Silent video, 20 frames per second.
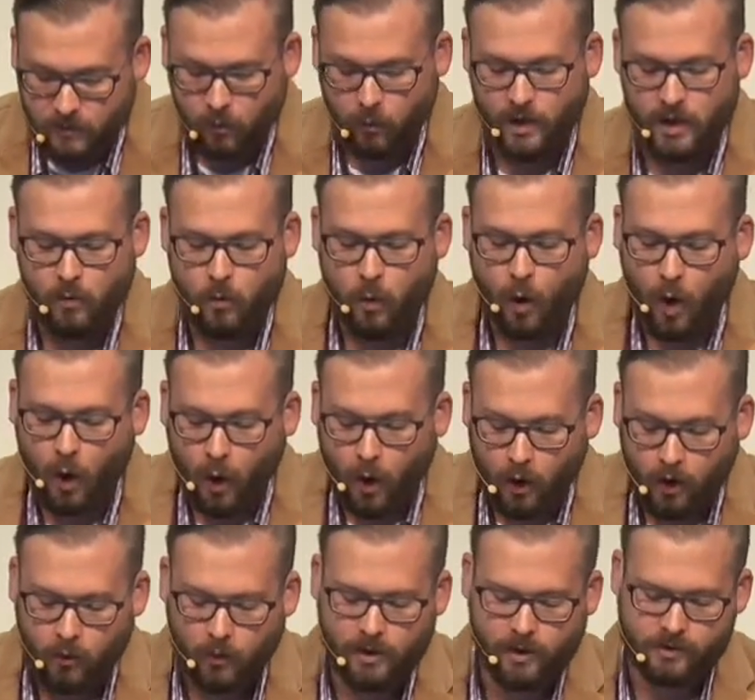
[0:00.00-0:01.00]
We
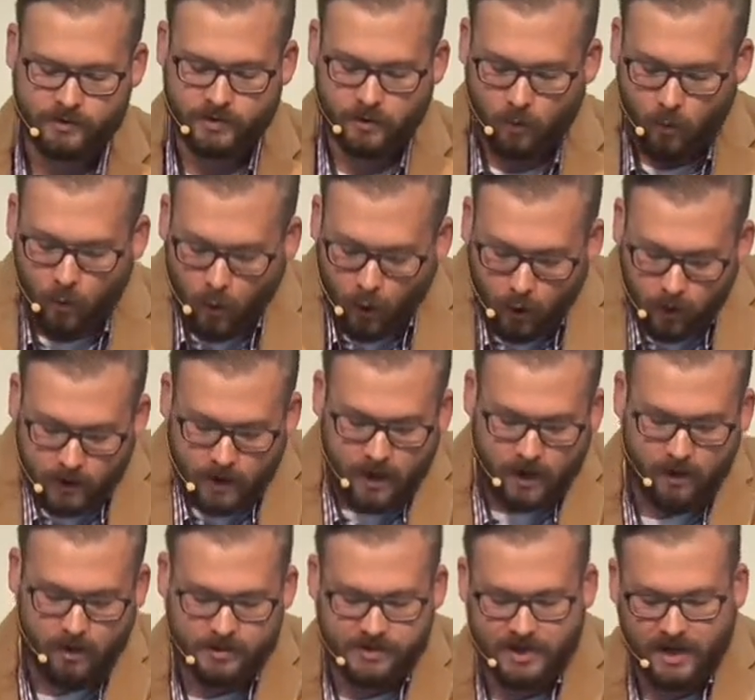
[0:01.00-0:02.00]
work. We are to work out
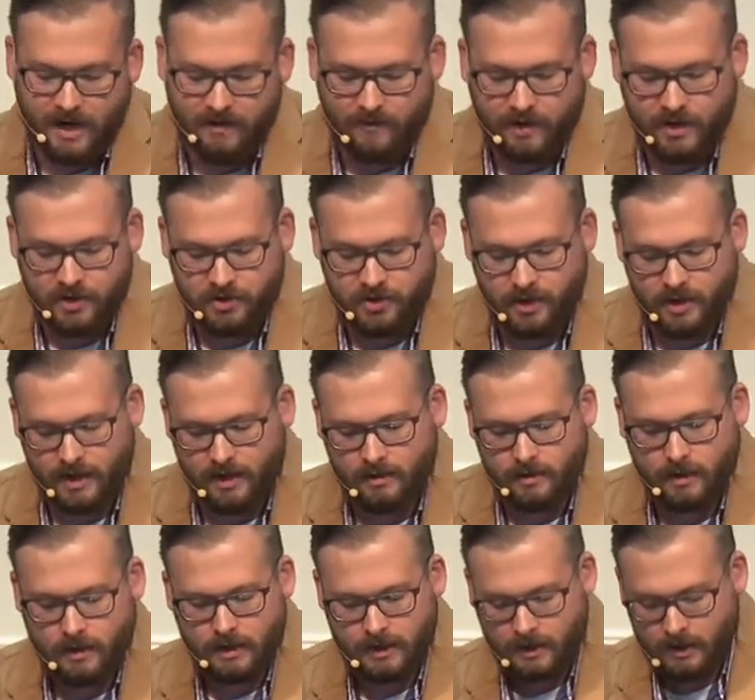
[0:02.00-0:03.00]
our salvation
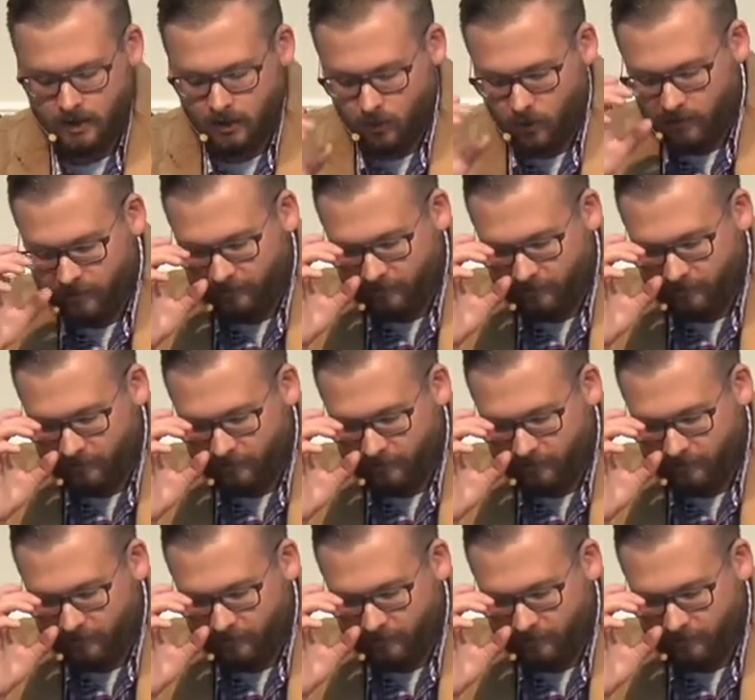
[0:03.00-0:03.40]
with